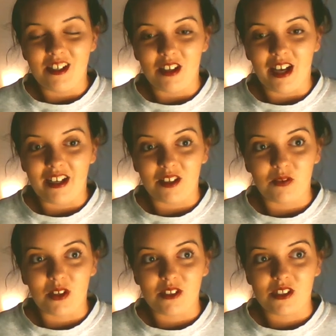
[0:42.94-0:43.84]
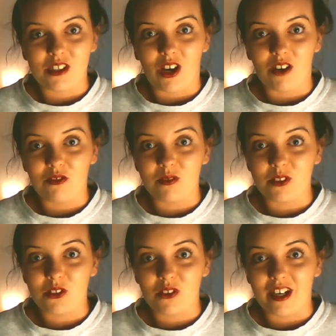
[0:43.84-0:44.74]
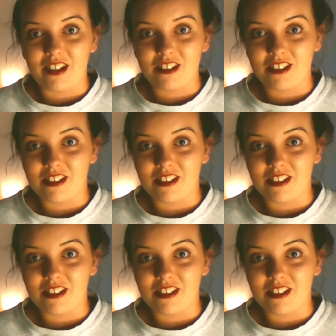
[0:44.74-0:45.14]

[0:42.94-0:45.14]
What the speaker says: and I thought I'd start from scratch.